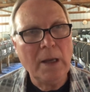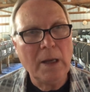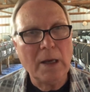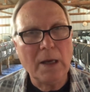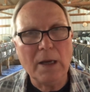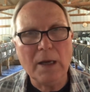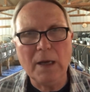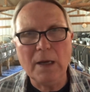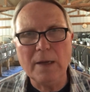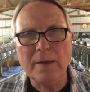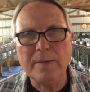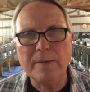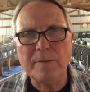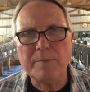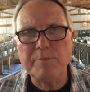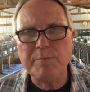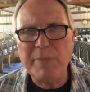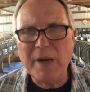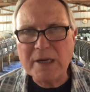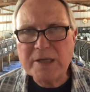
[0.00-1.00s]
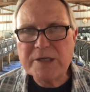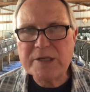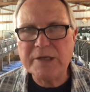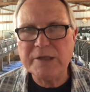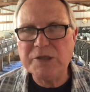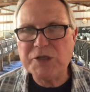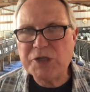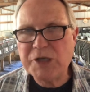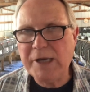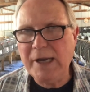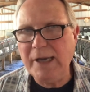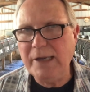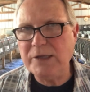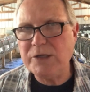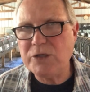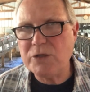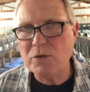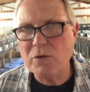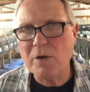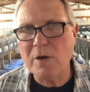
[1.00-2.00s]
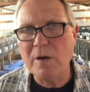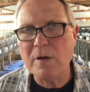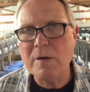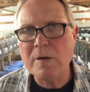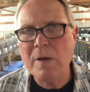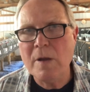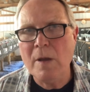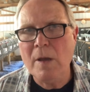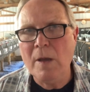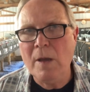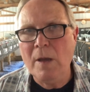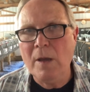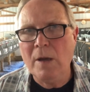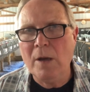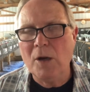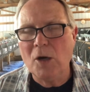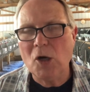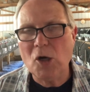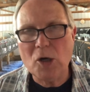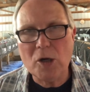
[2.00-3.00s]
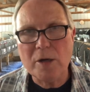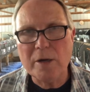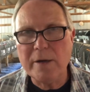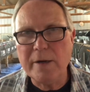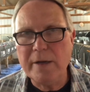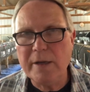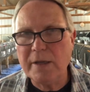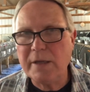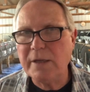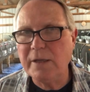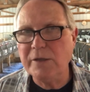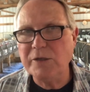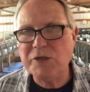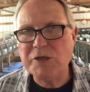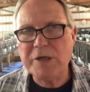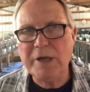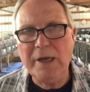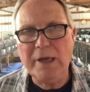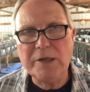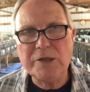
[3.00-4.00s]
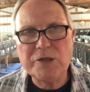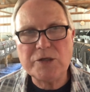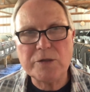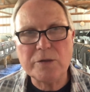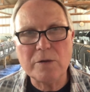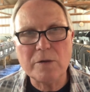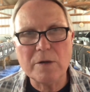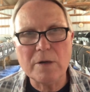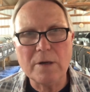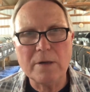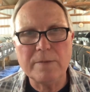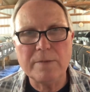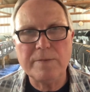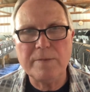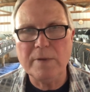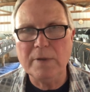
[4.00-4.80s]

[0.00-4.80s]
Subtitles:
Bucks can change your herd, can change your